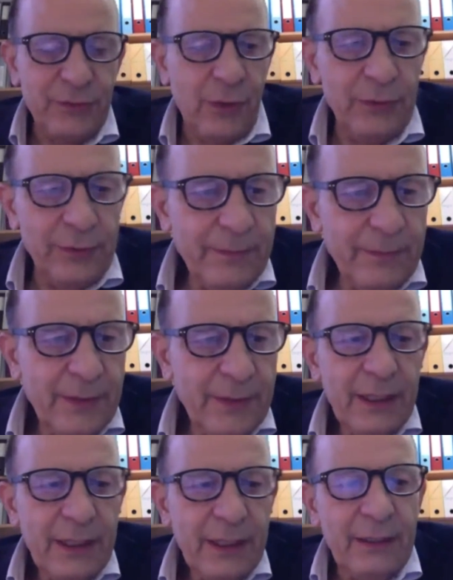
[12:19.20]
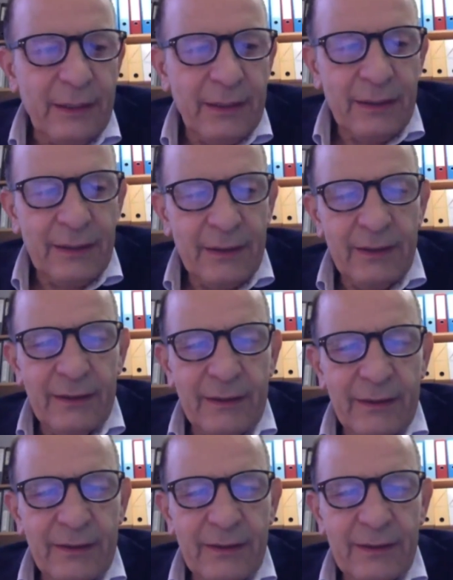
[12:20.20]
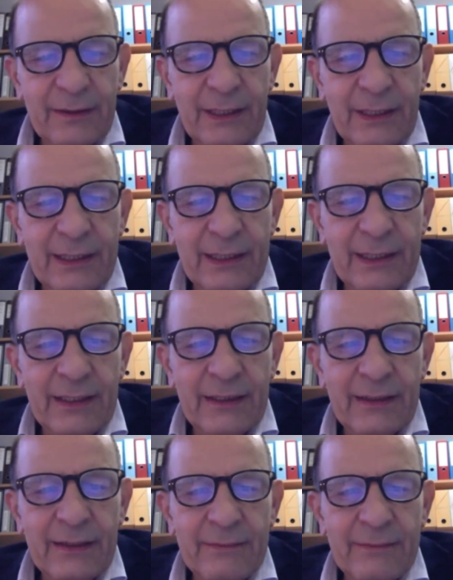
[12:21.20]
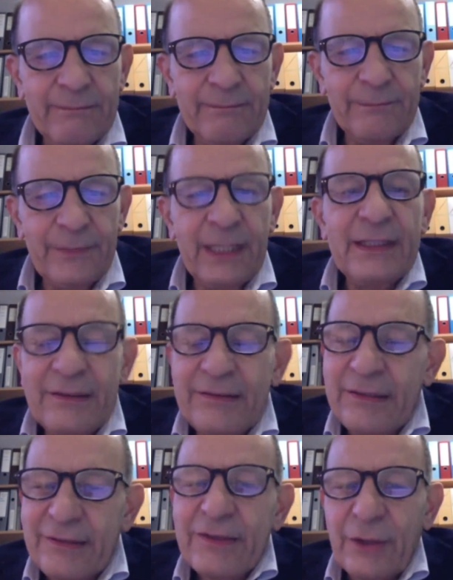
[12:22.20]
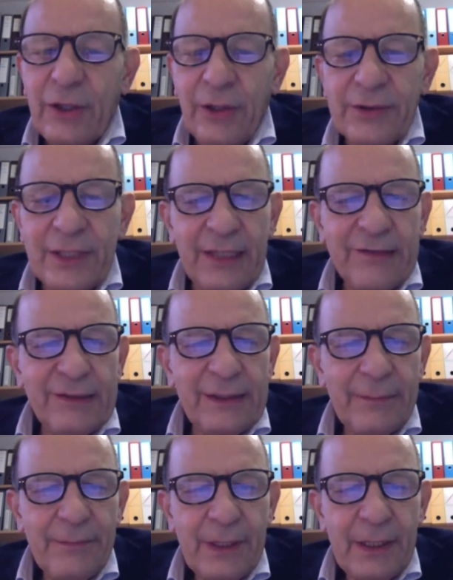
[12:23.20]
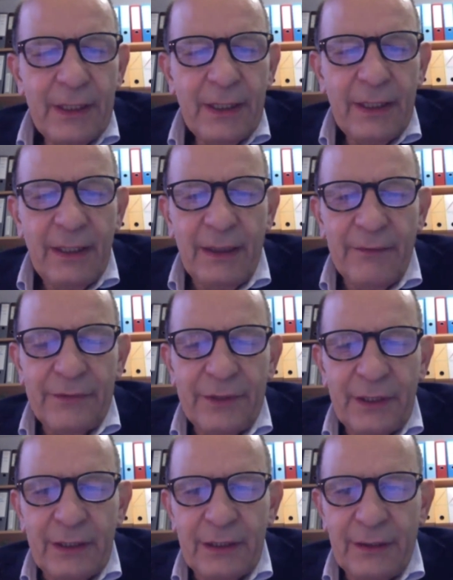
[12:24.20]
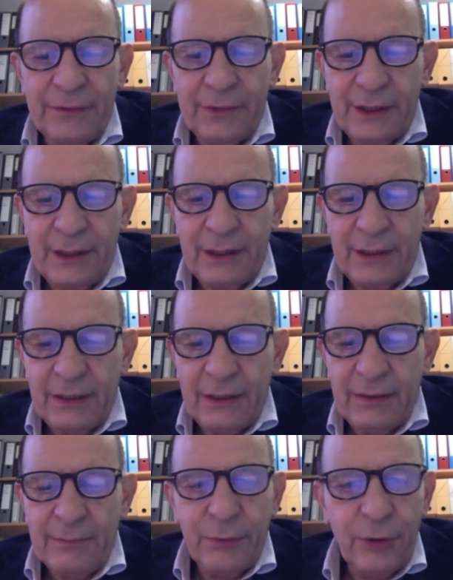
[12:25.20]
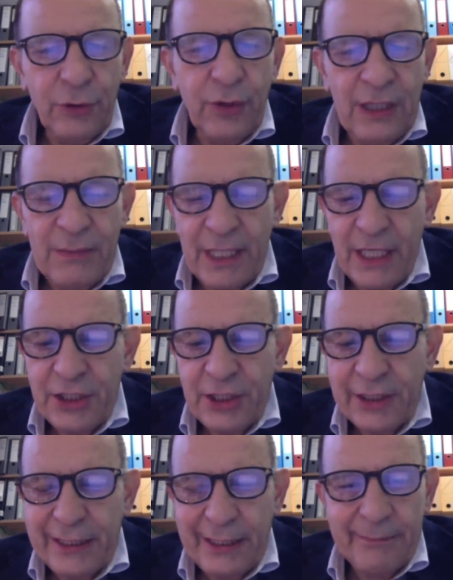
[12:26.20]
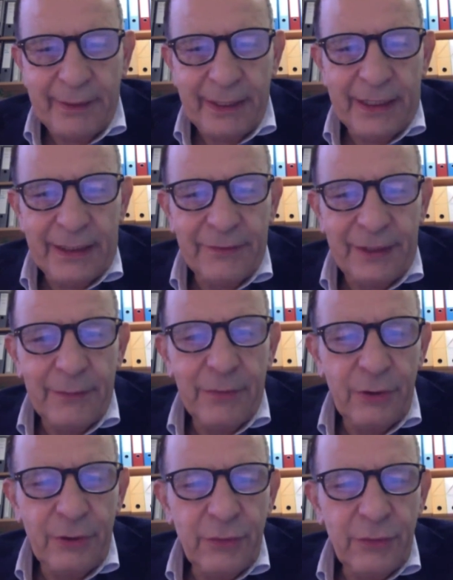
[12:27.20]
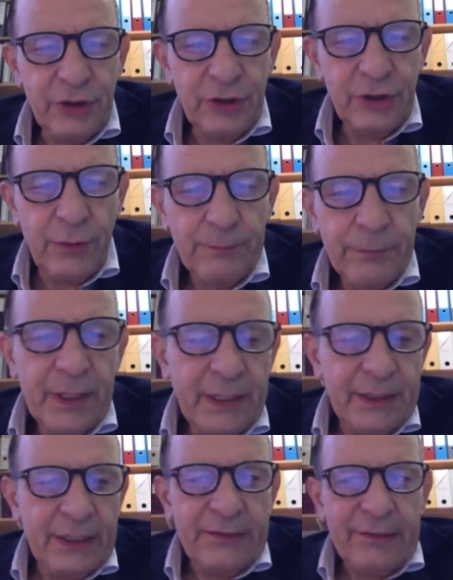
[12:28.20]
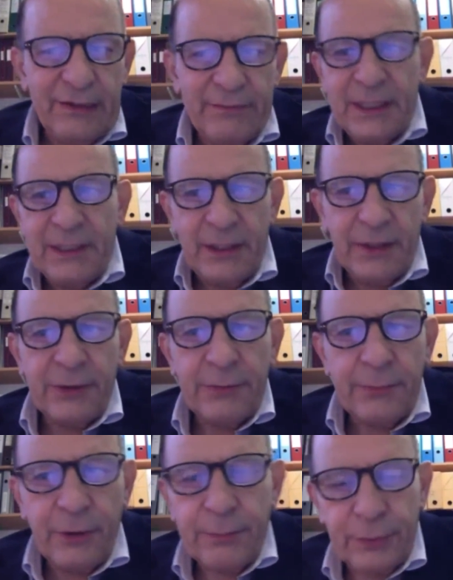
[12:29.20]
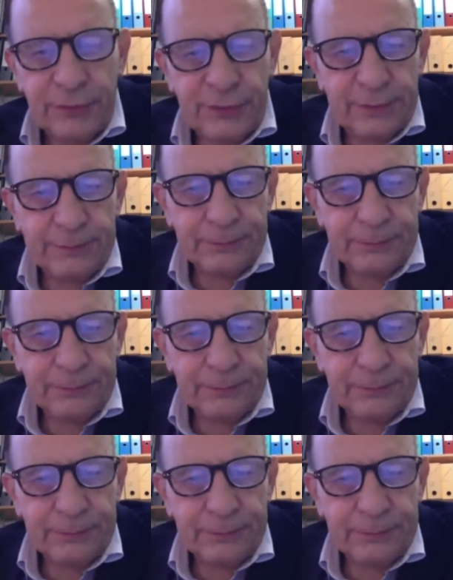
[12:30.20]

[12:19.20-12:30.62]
withdrawn, and this is in the context of the polio elimination campaign of WHO. This has been done on purpose,